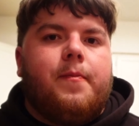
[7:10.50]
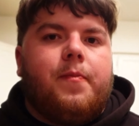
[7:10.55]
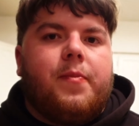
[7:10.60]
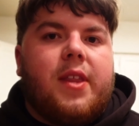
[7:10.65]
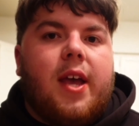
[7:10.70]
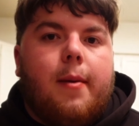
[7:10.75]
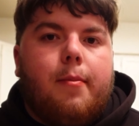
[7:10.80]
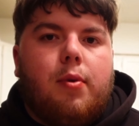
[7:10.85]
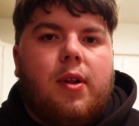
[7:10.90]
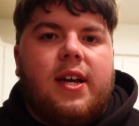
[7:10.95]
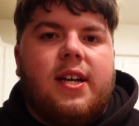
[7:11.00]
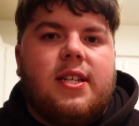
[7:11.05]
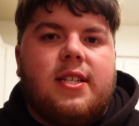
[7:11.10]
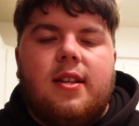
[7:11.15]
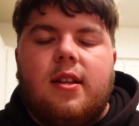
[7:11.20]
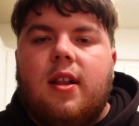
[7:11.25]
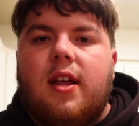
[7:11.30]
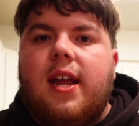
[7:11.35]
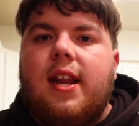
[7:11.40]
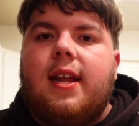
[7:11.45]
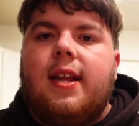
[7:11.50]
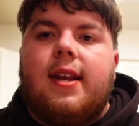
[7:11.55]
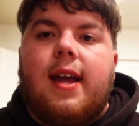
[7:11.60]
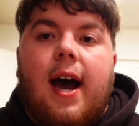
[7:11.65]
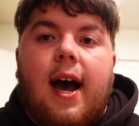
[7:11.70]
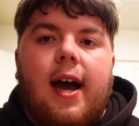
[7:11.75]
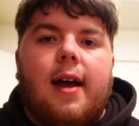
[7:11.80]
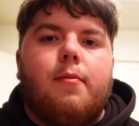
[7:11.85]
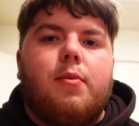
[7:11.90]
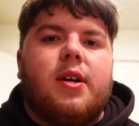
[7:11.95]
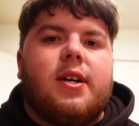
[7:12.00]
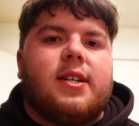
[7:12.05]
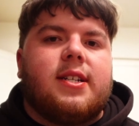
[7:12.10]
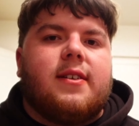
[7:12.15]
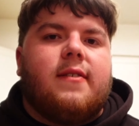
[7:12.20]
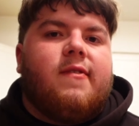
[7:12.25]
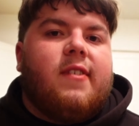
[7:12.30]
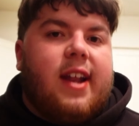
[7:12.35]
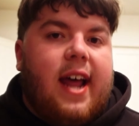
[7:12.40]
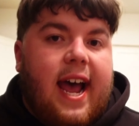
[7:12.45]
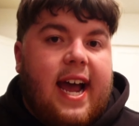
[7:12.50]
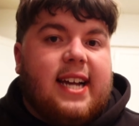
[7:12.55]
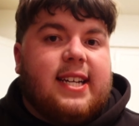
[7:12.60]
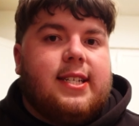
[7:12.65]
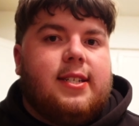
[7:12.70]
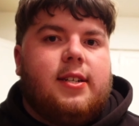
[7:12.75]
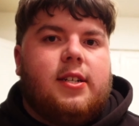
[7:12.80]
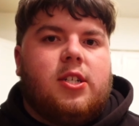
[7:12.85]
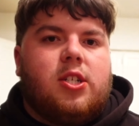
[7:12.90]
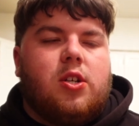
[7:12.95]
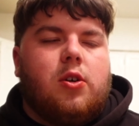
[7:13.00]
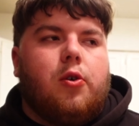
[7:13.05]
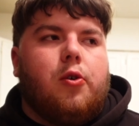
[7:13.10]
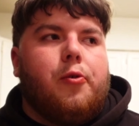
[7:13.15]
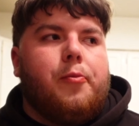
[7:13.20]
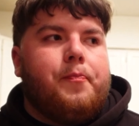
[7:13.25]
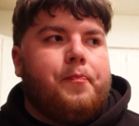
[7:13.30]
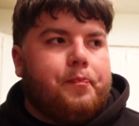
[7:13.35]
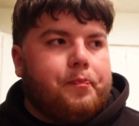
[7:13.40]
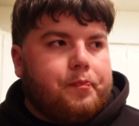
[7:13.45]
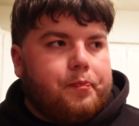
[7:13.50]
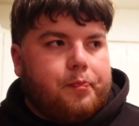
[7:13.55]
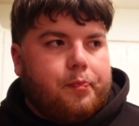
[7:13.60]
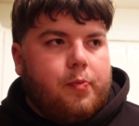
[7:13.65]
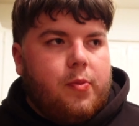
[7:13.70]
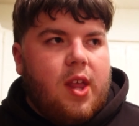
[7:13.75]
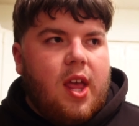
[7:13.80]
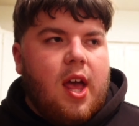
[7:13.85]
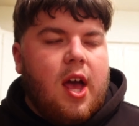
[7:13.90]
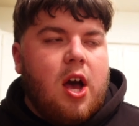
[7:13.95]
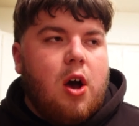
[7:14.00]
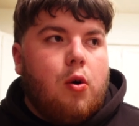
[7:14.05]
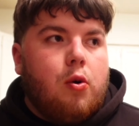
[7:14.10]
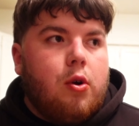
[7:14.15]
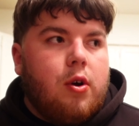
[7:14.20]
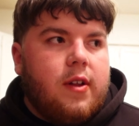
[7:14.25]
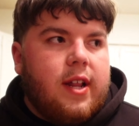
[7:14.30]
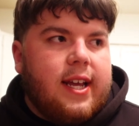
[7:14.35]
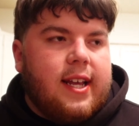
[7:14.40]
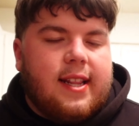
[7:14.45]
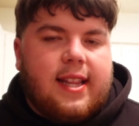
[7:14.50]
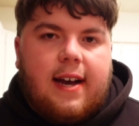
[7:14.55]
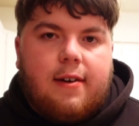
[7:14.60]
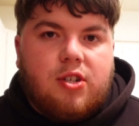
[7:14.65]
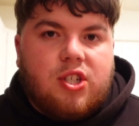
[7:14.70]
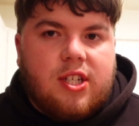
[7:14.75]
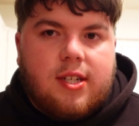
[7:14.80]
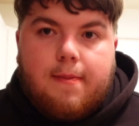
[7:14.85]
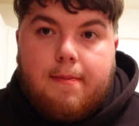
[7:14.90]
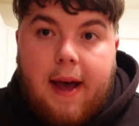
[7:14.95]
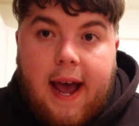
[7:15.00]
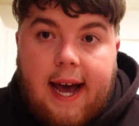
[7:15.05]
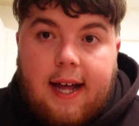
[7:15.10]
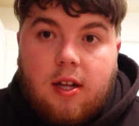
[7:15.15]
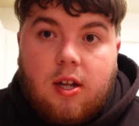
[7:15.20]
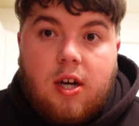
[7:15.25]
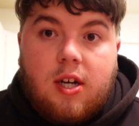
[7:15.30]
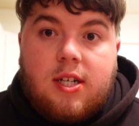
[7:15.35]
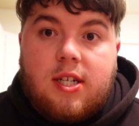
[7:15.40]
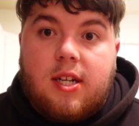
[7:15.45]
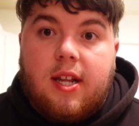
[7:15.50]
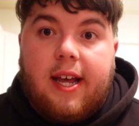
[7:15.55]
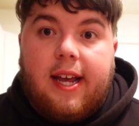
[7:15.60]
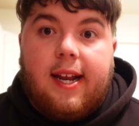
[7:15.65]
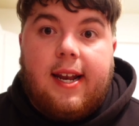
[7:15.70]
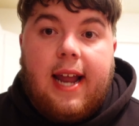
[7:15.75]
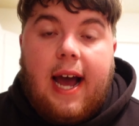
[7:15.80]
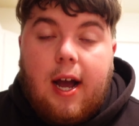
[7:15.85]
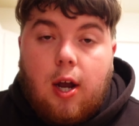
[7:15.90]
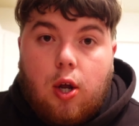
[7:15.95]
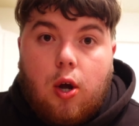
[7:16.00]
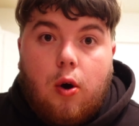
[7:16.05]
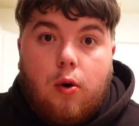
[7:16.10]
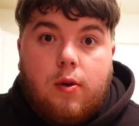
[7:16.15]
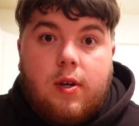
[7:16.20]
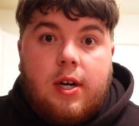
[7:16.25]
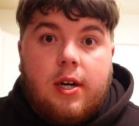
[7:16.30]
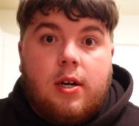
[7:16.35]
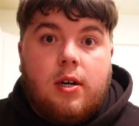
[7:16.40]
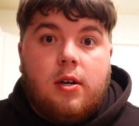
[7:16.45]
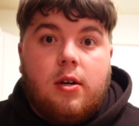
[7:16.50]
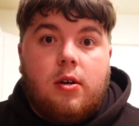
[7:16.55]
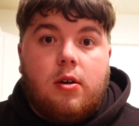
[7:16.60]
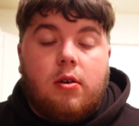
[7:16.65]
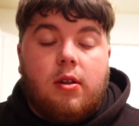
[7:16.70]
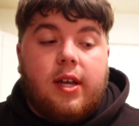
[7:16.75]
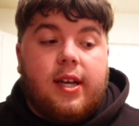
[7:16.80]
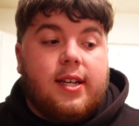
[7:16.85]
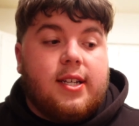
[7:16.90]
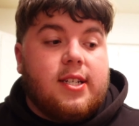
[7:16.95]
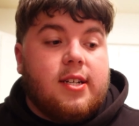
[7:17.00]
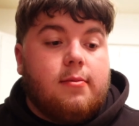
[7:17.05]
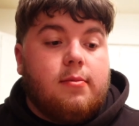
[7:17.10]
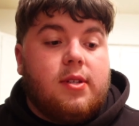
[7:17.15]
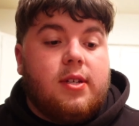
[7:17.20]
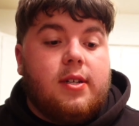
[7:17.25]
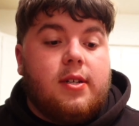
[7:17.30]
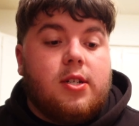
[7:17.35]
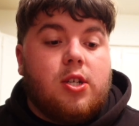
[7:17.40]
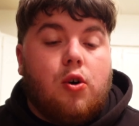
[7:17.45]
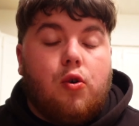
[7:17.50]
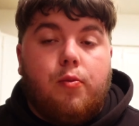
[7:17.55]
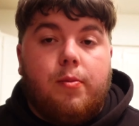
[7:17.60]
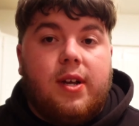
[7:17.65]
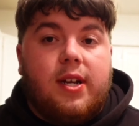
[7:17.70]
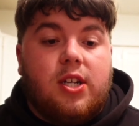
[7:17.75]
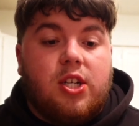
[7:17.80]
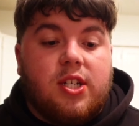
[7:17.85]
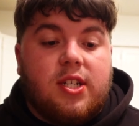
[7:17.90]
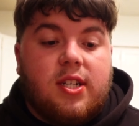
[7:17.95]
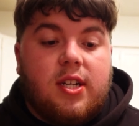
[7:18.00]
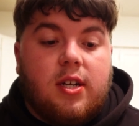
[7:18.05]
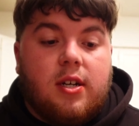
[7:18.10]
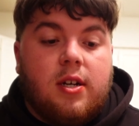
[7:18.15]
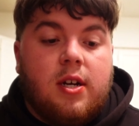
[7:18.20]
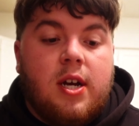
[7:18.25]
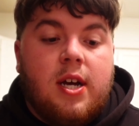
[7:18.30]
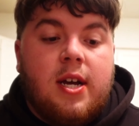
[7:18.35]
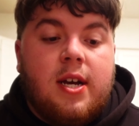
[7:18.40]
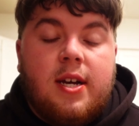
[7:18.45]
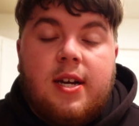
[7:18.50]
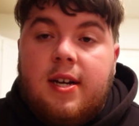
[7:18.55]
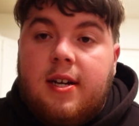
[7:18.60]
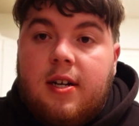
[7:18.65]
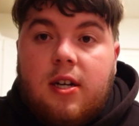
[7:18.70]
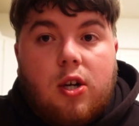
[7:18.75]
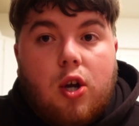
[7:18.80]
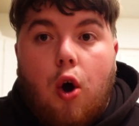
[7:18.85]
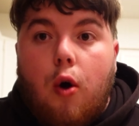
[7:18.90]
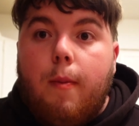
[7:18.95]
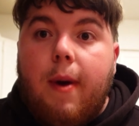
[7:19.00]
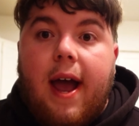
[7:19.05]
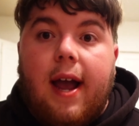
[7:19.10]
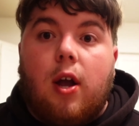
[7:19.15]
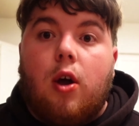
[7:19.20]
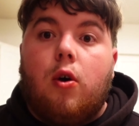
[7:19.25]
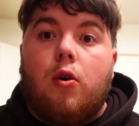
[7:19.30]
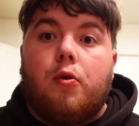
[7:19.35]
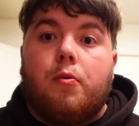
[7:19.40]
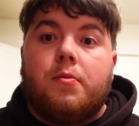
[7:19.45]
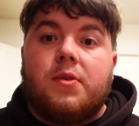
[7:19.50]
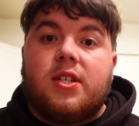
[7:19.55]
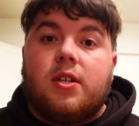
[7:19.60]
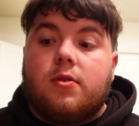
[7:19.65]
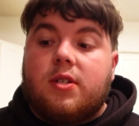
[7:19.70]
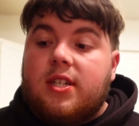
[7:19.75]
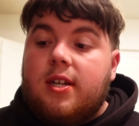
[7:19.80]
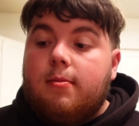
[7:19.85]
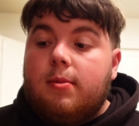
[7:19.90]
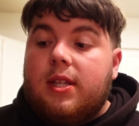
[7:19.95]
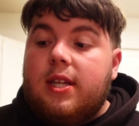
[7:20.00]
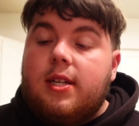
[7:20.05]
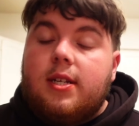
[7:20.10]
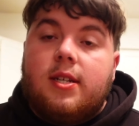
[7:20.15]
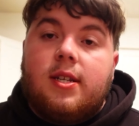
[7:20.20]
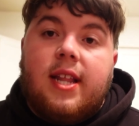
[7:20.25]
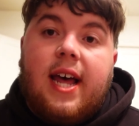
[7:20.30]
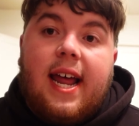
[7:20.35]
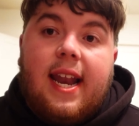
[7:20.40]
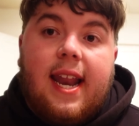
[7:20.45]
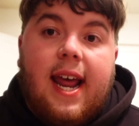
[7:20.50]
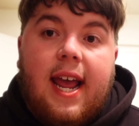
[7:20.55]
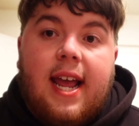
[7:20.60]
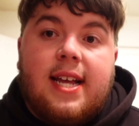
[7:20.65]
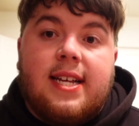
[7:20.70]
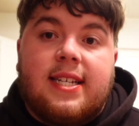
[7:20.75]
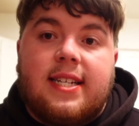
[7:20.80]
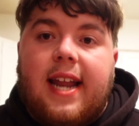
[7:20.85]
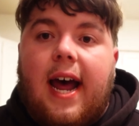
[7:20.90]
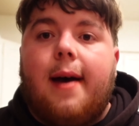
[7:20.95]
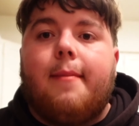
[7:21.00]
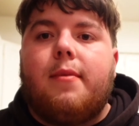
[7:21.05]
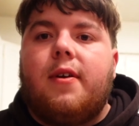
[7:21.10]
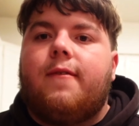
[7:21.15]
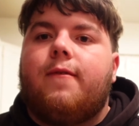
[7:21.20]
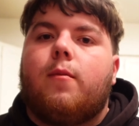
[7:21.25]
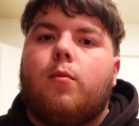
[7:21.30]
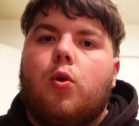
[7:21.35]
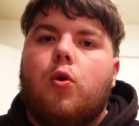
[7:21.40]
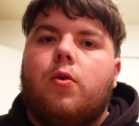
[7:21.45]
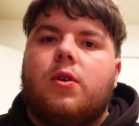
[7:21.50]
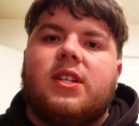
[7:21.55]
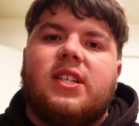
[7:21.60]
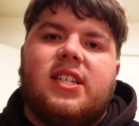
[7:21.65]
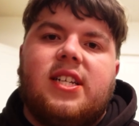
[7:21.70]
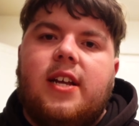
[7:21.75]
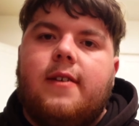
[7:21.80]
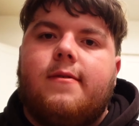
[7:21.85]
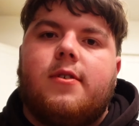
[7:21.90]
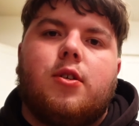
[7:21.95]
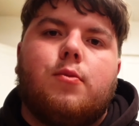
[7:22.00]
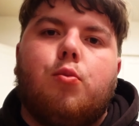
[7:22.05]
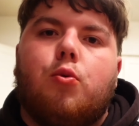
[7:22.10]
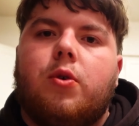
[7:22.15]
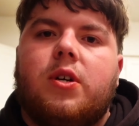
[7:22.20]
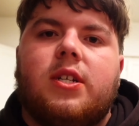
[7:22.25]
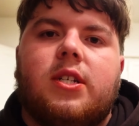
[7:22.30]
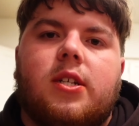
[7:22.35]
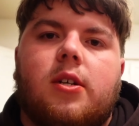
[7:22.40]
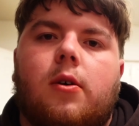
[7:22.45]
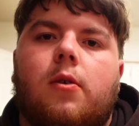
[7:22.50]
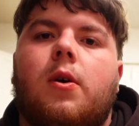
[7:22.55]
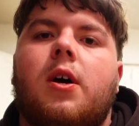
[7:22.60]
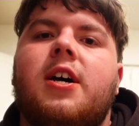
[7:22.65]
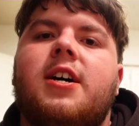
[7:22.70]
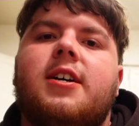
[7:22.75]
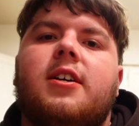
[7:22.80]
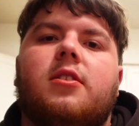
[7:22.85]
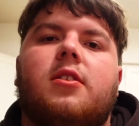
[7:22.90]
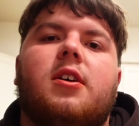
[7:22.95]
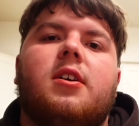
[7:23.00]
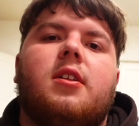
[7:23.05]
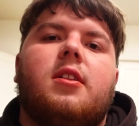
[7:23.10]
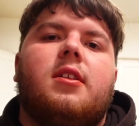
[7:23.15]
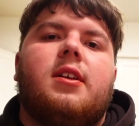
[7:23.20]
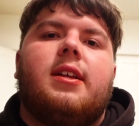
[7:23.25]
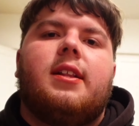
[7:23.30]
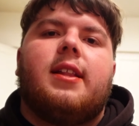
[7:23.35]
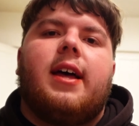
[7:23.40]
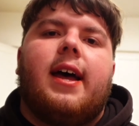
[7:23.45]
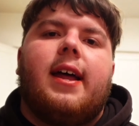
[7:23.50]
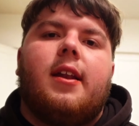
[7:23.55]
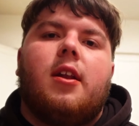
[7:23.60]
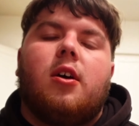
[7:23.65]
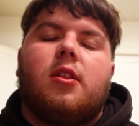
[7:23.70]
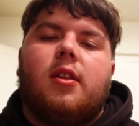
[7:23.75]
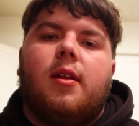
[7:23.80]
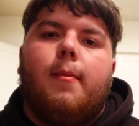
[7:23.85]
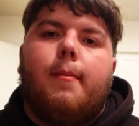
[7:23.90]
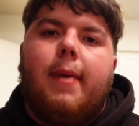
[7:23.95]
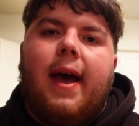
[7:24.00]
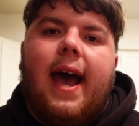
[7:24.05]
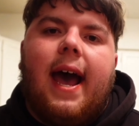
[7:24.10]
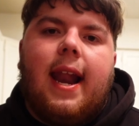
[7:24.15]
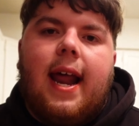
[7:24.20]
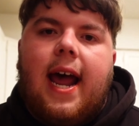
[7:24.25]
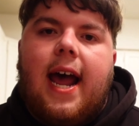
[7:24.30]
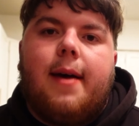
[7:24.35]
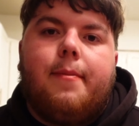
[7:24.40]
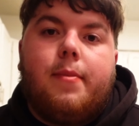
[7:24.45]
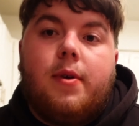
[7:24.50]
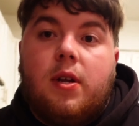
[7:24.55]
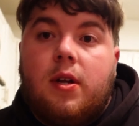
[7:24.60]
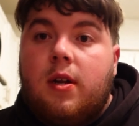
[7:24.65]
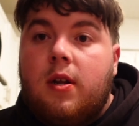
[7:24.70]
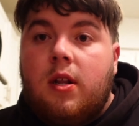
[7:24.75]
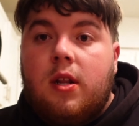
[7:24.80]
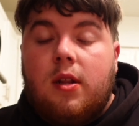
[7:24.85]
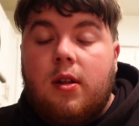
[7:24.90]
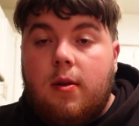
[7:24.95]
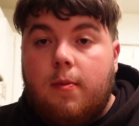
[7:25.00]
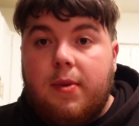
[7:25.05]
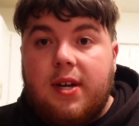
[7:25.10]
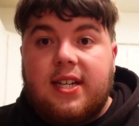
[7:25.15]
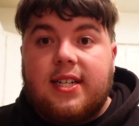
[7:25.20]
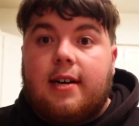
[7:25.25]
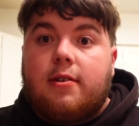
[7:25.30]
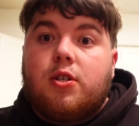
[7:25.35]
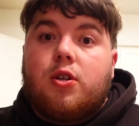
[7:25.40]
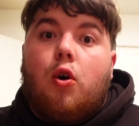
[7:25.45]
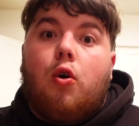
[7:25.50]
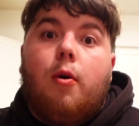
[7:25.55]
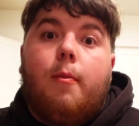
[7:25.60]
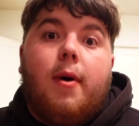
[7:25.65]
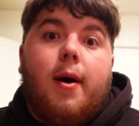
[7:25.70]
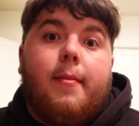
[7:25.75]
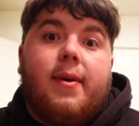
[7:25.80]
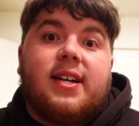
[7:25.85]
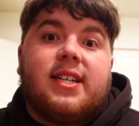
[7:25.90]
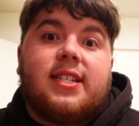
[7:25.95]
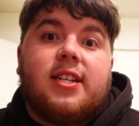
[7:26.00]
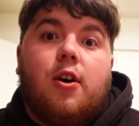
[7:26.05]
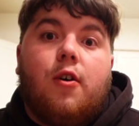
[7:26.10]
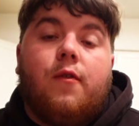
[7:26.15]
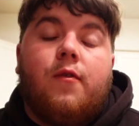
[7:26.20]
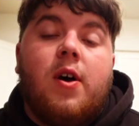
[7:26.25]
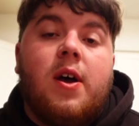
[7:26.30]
that place the lady died because of an accident so I don't know like that was just bad luck to like not go there or like something told me just to go back home so something that day stopped me from going to Stevens Point so luckily that nothing bad happened because I was all by myself